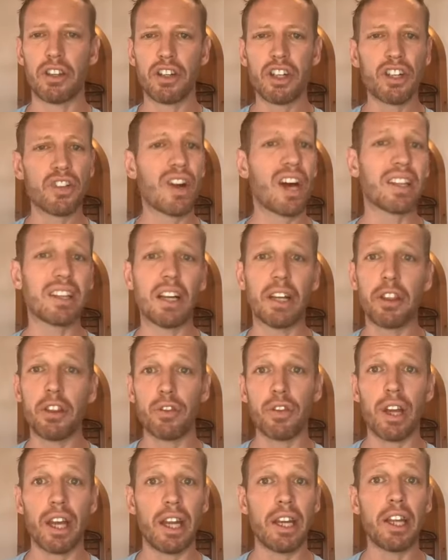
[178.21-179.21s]
So just write down
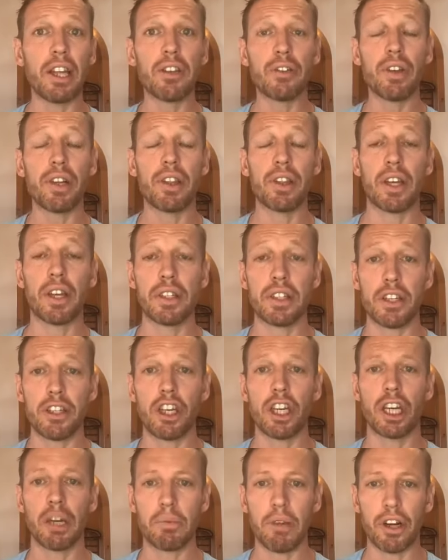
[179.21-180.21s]
any three things that
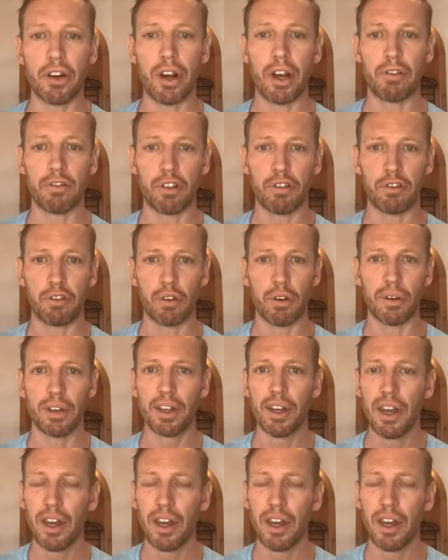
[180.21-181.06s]
you can be grateful for.